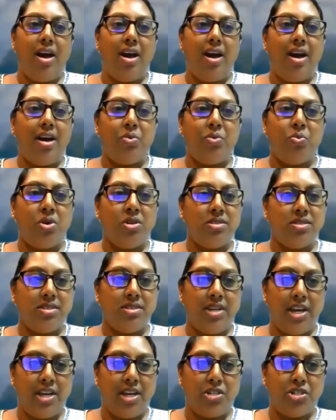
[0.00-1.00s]
at one
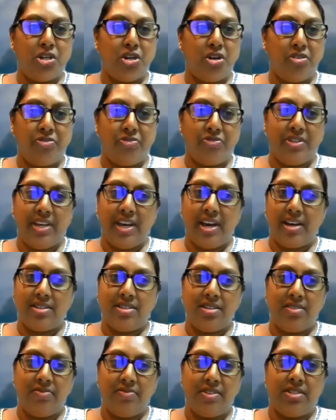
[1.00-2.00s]
stage of the
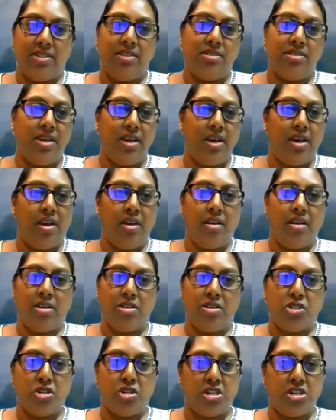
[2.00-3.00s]
activity, say
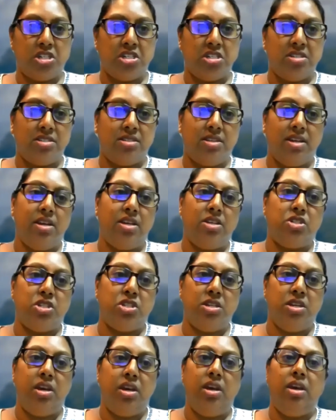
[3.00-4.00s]
construction stage,
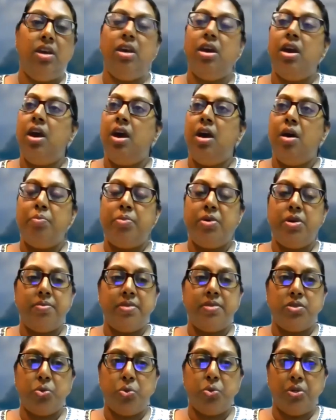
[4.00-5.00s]
the
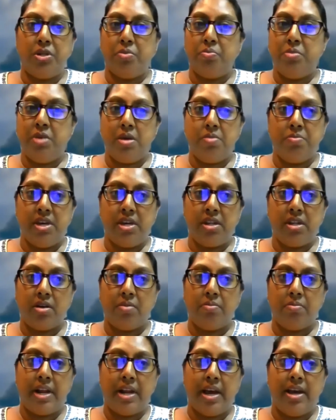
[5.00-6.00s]
permit holder may be in
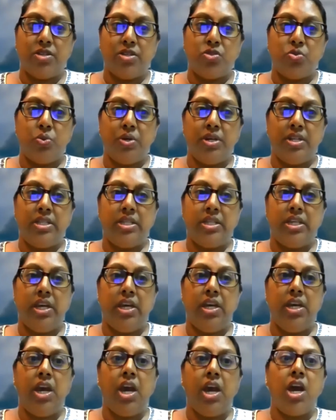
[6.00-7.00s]
compliance with
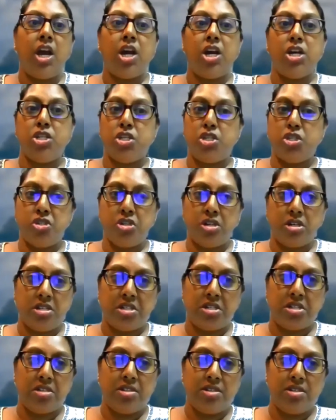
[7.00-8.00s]
the
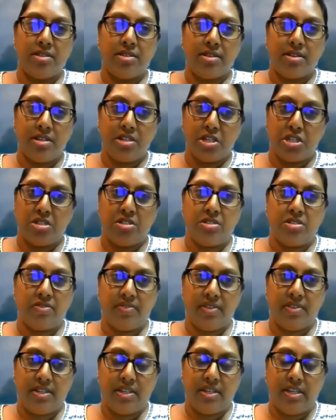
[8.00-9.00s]
construction conditions of
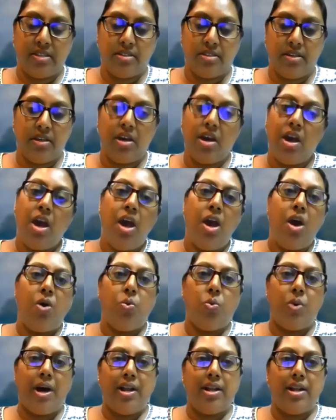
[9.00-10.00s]
the CEC,
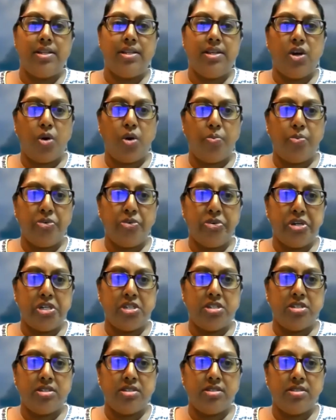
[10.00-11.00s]
while at the
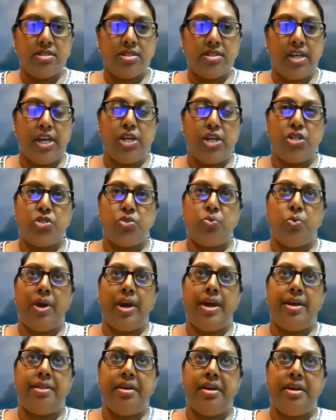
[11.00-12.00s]
operational stage
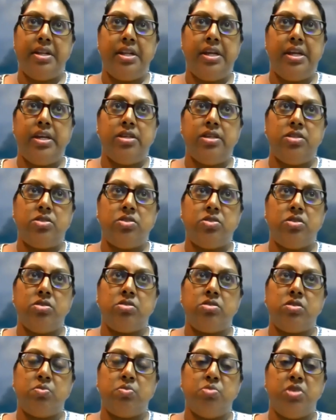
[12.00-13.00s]
where they need to
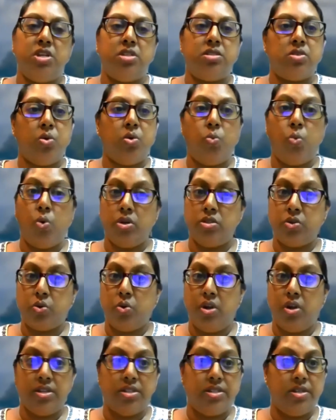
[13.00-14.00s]
submit water
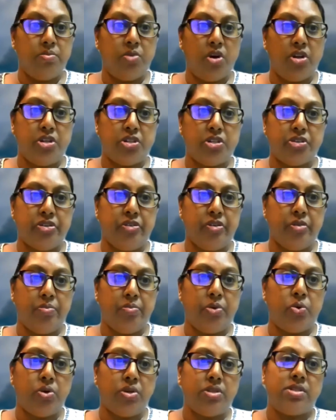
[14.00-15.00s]
quality monitoring
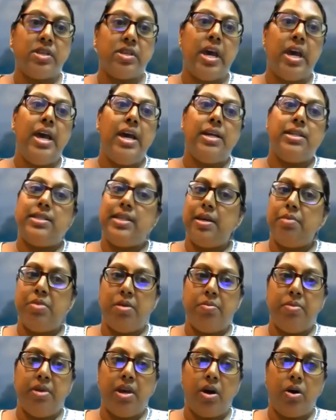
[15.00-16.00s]
reports, they
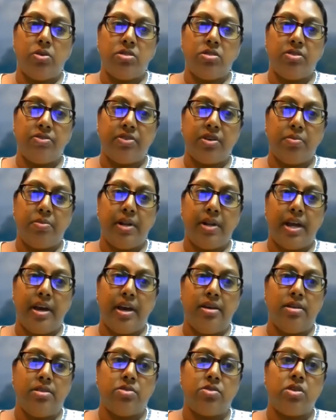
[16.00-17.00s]
may be out of
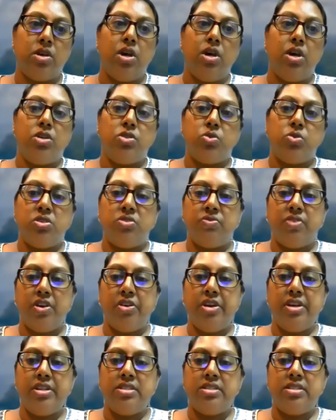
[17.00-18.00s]
compliance. So it's
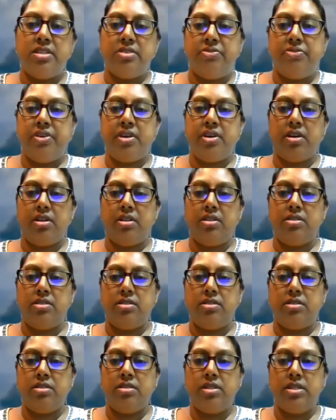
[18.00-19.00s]
very
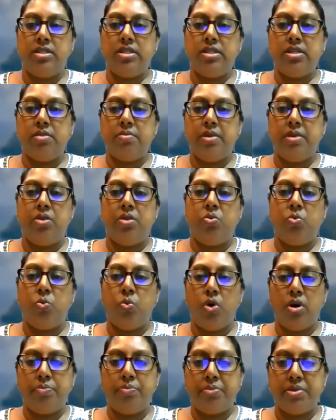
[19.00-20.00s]
difficult to determine
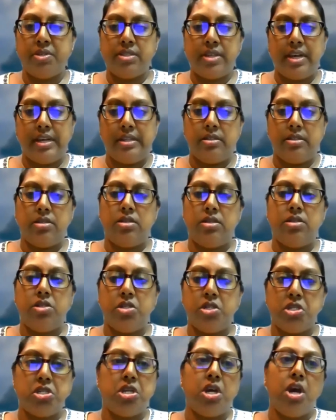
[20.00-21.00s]
what
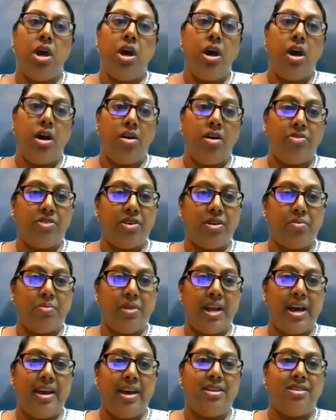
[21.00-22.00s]
percentage of
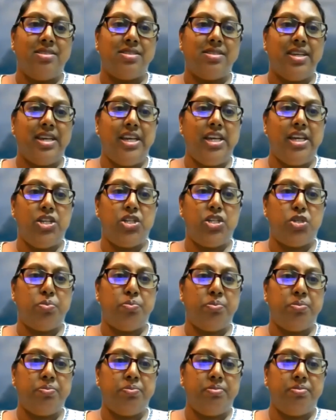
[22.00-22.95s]
compliance each